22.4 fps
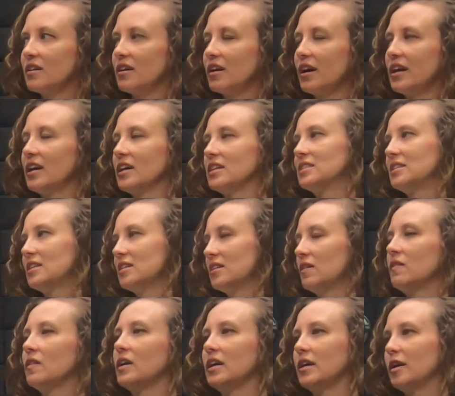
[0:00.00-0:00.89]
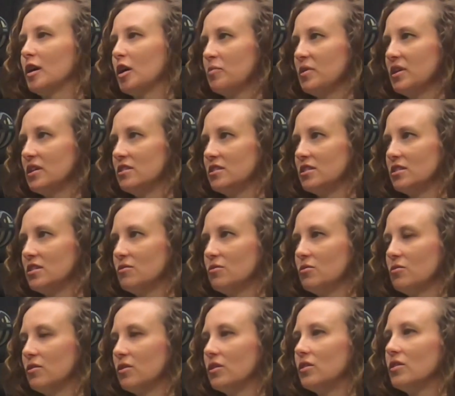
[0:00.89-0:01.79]
I guess, get a leg up
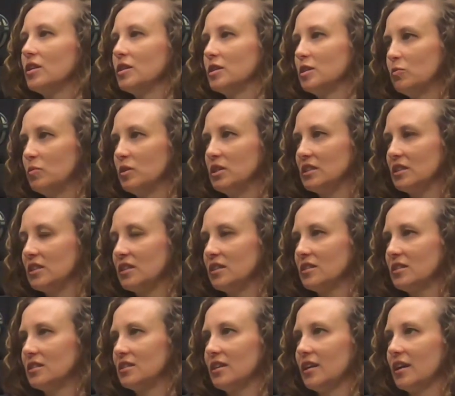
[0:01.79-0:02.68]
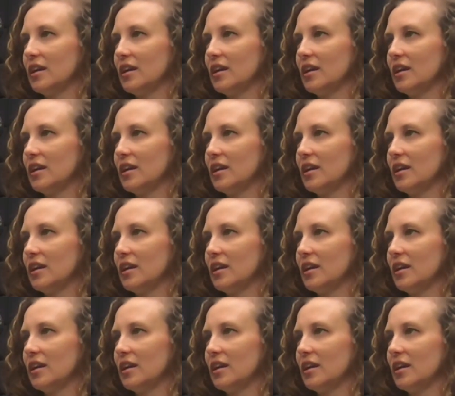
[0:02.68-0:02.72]
into this business.